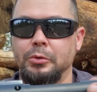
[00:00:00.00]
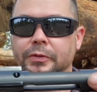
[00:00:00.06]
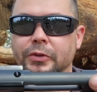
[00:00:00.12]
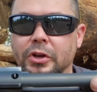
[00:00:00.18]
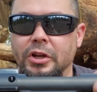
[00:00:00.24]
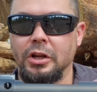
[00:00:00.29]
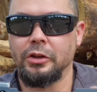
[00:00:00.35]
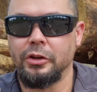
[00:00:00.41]
So I'm
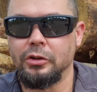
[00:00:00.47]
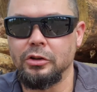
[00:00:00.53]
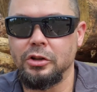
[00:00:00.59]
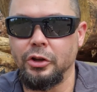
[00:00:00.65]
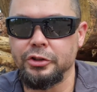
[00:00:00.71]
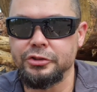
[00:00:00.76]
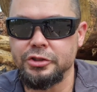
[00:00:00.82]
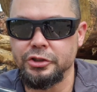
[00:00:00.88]
gonna move you in a
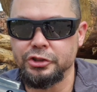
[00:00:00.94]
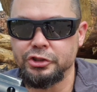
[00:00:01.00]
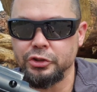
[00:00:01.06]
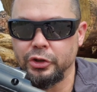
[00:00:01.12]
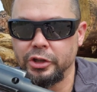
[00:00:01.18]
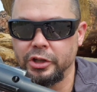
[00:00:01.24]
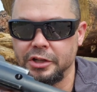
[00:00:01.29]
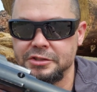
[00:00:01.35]
little
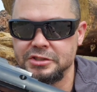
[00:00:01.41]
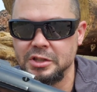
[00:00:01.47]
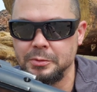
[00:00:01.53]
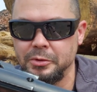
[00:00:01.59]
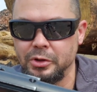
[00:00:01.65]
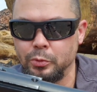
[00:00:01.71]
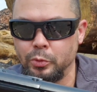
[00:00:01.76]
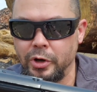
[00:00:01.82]
closer to show you
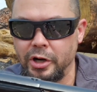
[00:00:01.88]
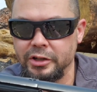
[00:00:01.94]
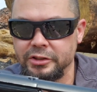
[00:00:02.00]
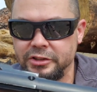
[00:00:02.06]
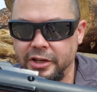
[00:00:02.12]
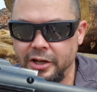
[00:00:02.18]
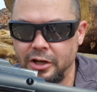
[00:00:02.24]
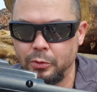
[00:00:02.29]
guys some of the
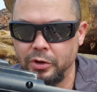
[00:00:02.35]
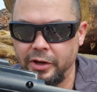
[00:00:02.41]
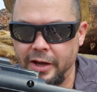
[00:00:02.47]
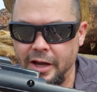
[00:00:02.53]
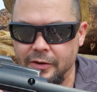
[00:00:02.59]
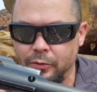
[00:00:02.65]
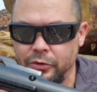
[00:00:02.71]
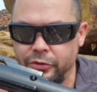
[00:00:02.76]
wear and
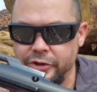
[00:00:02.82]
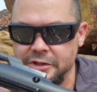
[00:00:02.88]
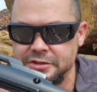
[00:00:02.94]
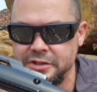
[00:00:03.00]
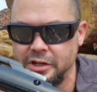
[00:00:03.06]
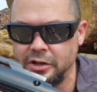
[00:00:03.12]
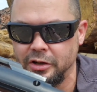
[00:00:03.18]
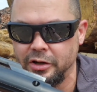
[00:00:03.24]
tear we have
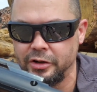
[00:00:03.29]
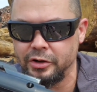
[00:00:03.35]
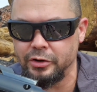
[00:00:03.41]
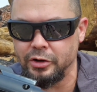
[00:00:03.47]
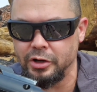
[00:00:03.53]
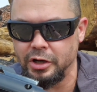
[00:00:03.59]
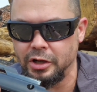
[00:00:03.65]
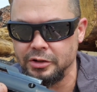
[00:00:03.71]
with this at
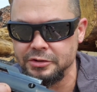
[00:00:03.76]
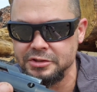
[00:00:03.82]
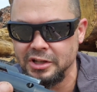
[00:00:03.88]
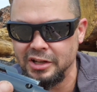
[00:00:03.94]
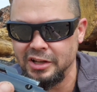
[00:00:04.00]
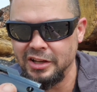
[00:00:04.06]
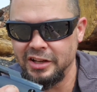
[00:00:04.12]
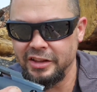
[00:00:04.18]
100
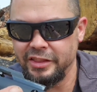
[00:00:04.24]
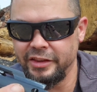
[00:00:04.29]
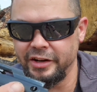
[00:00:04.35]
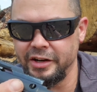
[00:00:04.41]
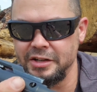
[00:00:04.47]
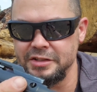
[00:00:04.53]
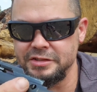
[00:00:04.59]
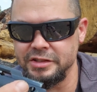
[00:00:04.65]
rounds.
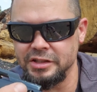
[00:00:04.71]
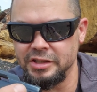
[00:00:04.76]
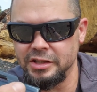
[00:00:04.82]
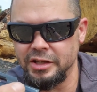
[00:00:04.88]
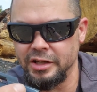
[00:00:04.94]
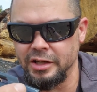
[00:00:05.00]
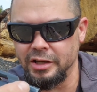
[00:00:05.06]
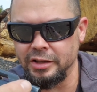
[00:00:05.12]
There's
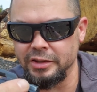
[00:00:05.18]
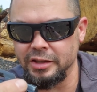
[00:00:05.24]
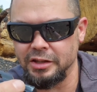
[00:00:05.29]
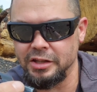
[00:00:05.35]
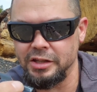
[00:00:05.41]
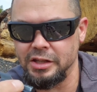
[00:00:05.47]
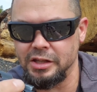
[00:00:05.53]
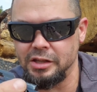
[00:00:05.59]

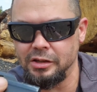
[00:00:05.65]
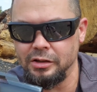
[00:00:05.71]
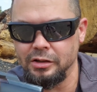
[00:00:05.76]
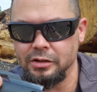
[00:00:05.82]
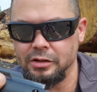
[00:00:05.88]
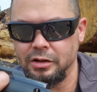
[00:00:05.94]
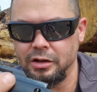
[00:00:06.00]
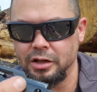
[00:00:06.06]
the
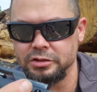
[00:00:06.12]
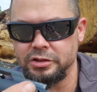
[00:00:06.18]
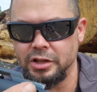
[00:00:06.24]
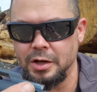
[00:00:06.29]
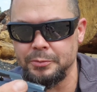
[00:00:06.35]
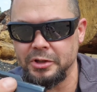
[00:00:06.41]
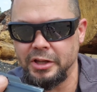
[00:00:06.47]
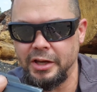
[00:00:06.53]
key
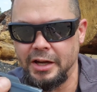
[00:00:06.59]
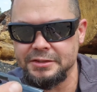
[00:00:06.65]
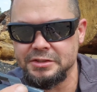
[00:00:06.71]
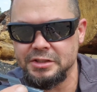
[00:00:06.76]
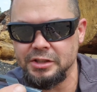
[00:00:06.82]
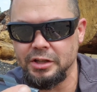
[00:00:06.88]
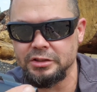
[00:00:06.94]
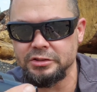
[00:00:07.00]
on top, the
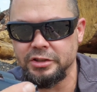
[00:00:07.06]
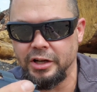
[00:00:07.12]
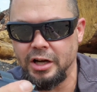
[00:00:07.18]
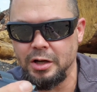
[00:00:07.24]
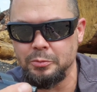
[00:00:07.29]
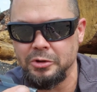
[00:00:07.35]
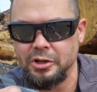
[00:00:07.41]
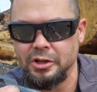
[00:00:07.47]
gas key
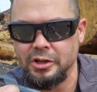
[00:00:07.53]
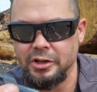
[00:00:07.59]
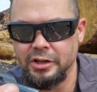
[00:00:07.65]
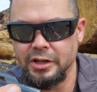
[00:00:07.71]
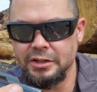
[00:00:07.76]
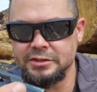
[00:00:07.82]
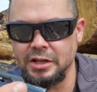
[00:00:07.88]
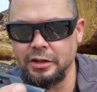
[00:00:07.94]
on top.
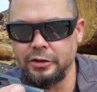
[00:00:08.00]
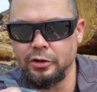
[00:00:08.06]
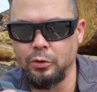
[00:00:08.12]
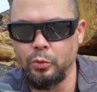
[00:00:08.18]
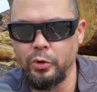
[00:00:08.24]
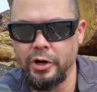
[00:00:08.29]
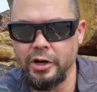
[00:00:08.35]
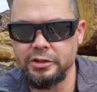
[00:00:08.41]
It's
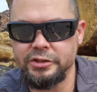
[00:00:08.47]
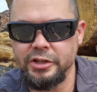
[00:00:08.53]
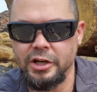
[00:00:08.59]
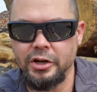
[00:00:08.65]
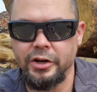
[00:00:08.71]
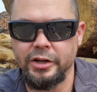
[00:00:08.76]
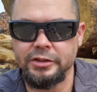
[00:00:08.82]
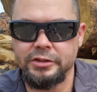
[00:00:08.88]
got a little wear
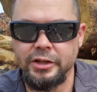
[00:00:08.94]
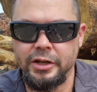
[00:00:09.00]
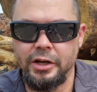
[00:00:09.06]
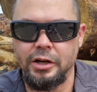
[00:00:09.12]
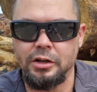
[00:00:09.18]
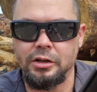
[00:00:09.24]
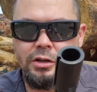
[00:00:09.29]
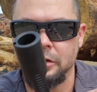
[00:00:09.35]
and tear
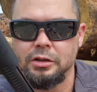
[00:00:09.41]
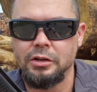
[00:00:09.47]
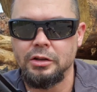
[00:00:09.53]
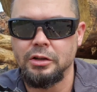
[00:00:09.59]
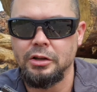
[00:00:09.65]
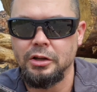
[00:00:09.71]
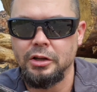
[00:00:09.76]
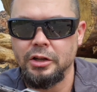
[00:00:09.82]
right
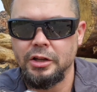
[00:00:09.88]
there.